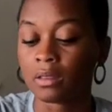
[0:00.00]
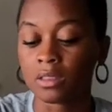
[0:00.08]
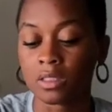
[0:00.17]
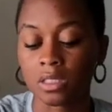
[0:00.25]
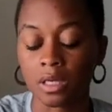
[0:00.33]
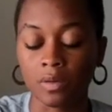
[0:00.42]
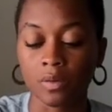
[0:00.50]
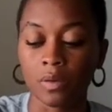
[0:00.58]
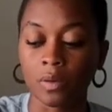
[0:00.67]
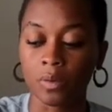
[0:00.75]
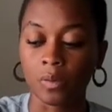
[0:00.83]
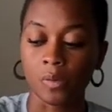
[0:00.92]
So
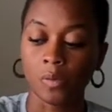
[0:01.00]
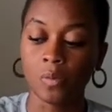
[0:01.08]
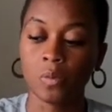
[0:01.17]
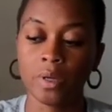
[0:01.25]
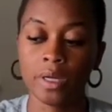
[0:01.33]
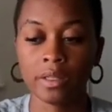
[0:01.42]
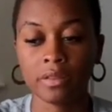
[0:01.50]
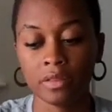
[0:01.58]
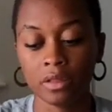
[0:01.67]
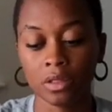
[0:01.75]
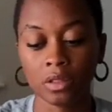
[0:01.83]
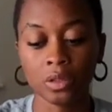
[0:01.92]
with
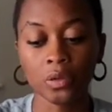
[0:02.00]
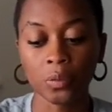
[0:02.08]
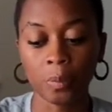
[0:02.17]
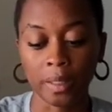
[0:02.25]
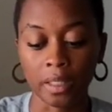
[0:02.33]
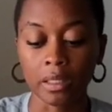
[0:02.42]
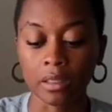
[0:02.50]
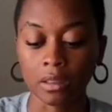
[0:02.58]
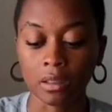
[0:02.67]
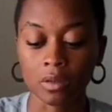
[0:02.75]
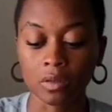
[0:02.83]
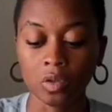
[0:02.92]
looping
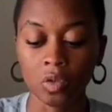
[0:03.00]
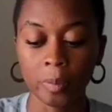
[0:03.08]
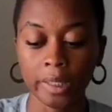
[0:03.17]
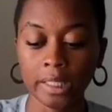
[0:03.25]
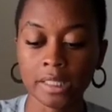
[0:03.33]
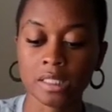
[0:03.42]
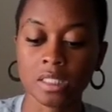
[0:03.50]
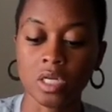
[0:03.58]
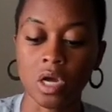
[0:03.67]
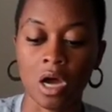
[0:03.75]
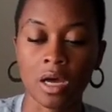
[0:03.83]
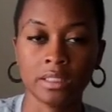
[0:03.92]
is
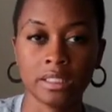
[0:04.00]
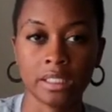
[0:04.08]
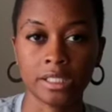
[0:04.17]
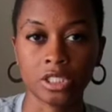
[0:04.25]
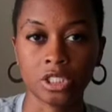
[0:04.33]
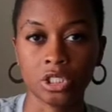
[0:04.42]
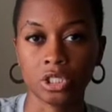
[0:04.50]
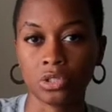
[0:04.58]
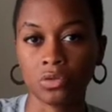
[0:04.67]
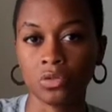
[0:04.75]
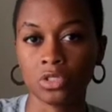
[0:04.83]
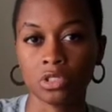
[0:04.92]
not an
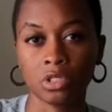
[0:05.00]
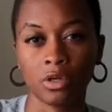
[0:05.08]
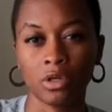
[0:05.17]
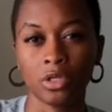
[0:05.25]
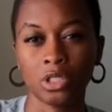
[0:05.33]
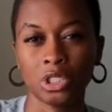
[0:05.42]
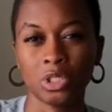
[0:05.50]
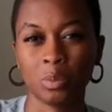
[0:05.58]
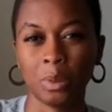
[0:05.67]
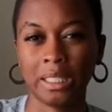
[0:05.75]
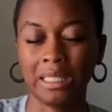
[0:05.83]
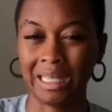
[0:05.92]
excuse to
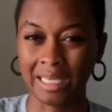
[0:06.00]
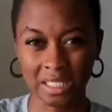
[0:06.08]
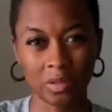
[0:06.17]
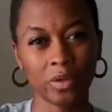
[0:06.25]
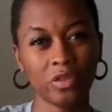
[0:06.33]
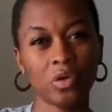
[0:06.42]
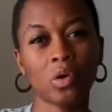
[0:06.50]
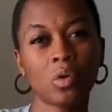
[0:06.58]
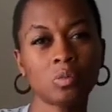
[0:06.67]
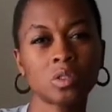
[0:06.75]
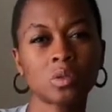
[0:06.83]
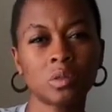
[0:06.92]
be lazy with your
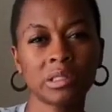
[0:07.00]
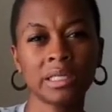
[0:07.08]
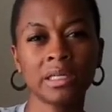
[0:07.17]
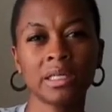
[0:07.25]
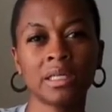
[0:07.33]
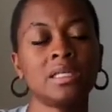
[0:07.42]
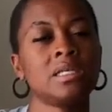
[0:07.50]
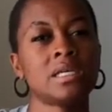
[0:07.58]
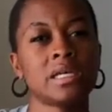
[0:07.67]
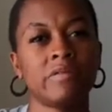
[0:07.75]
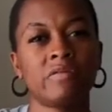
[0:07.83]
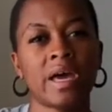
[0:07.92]
homeschooling,
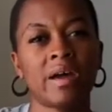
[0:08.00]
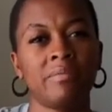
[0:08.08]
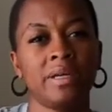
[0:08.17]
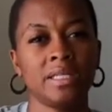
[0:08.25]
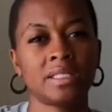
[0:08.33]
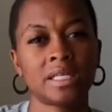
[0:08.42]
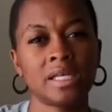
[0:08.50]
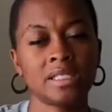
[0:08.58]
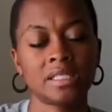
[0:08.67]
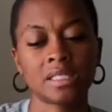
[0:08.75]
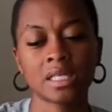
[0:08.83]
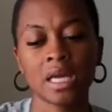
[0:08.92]
if that makes sense.